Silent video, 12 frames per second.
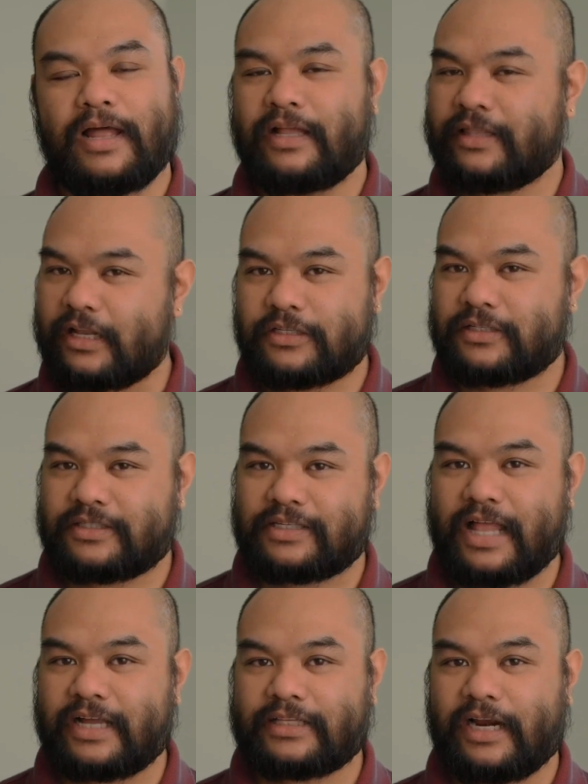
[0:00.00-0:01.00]
That's a
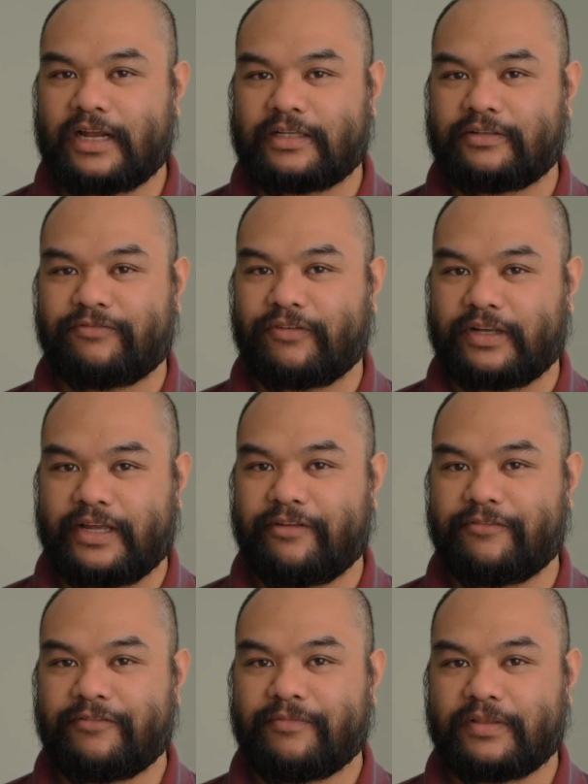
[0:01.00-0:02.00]
slack that I can
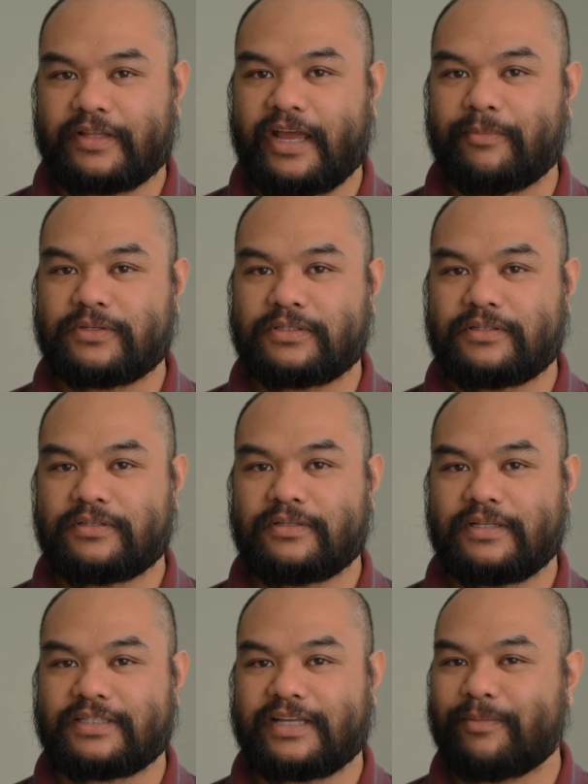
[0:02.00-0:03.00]
forgive.
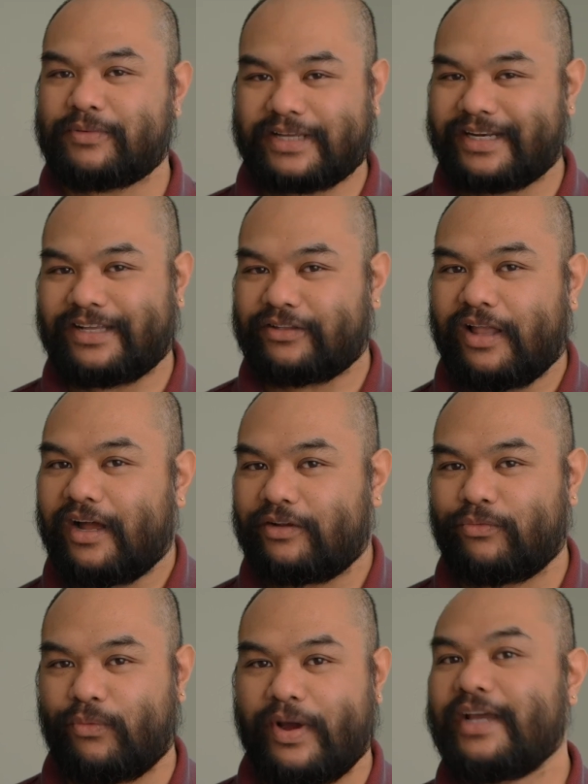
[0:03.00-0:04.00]
This camera's getting
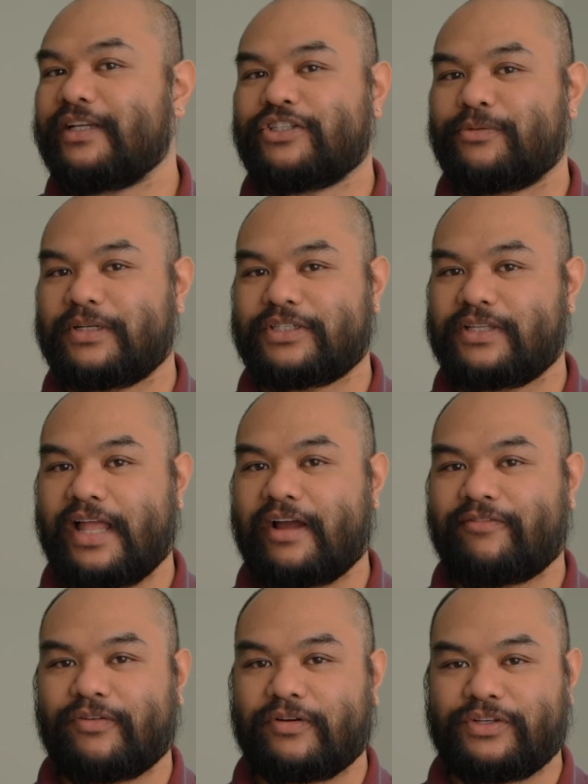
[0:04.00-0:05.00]
way too much
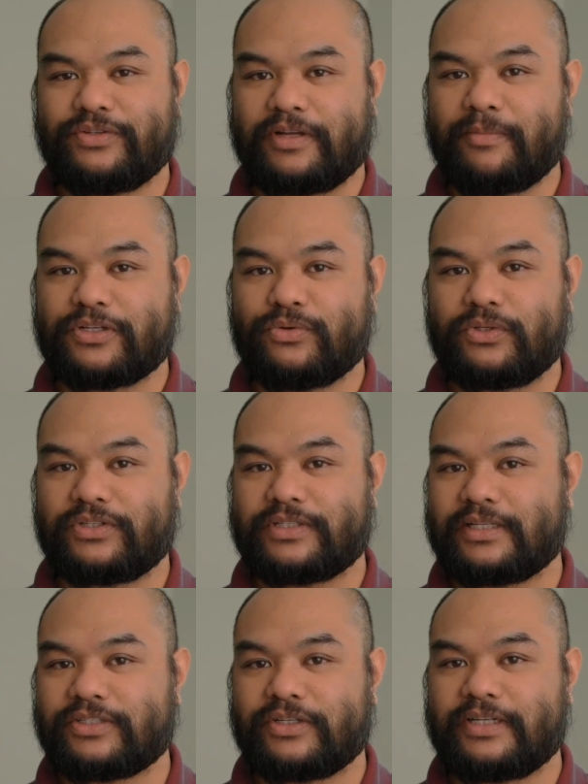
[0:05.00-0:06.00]
slack for using a much older
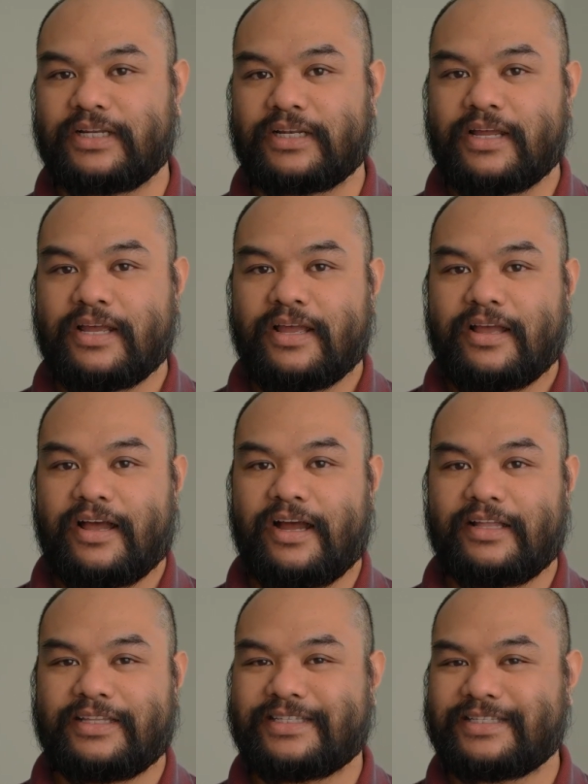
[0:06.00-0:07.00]
sensor in it.
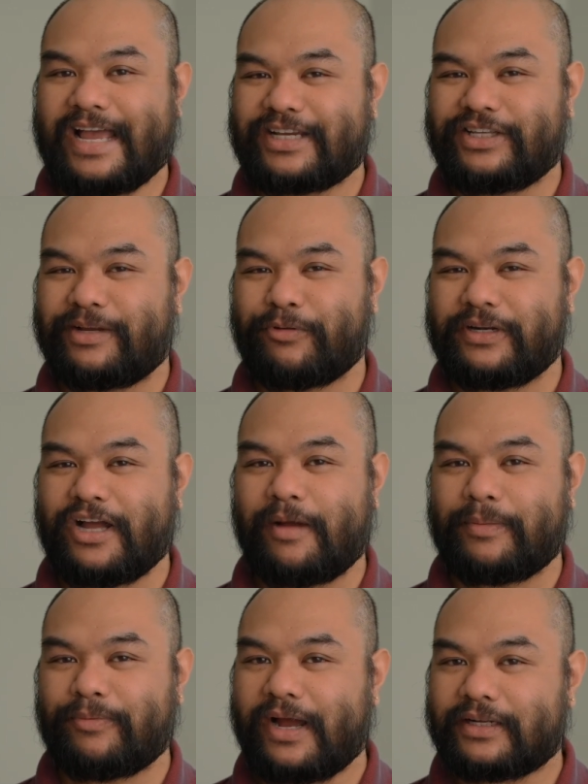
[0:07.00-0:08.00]
This is actually a pretty
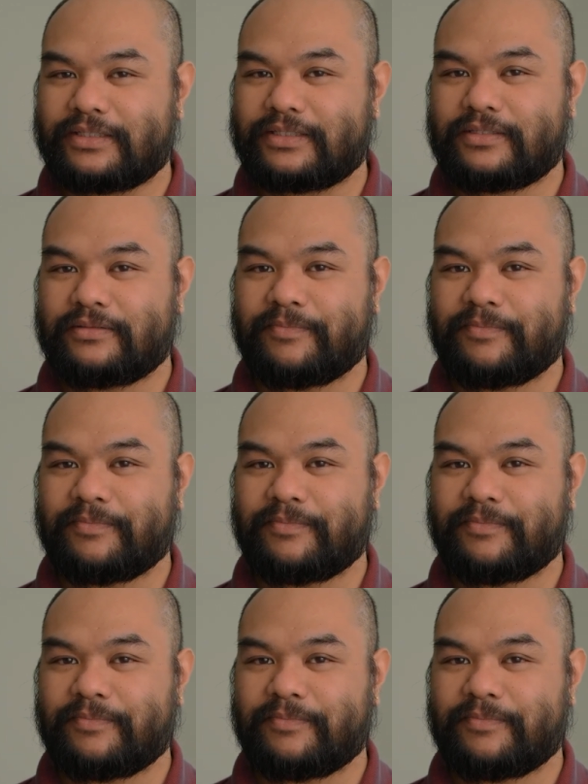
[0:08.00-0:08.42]
common practice.